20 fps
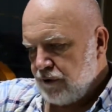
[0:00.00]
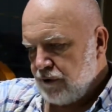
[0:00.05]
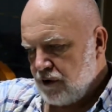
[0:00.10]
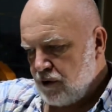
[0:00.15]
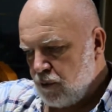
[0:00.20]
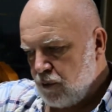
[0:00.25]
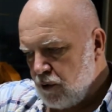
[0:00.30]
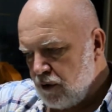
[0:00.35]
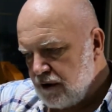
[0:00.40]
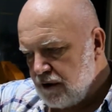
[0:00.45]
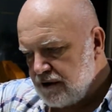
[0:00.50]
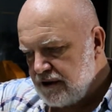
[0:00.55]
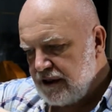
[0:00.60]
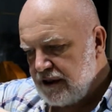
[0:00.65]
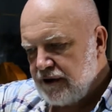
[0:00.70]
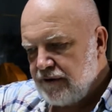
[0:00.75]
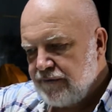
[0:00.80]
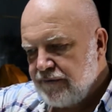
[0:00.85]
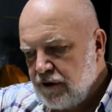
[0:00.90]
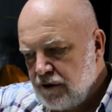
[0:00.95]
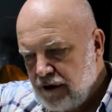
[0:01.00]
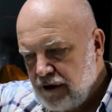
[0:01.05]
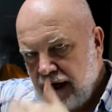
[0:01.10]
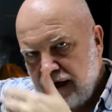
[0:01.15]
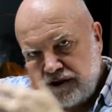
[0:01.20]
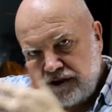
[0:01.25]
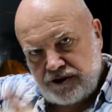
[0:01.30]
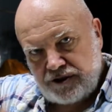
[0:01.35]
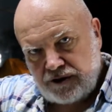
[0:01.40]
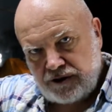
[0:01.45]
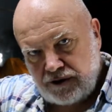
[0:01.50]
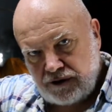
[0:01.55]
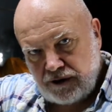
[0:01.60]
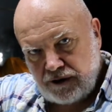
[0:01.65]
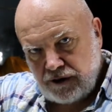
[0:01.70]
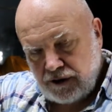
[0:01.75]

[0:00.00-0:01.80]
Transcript: quality of your action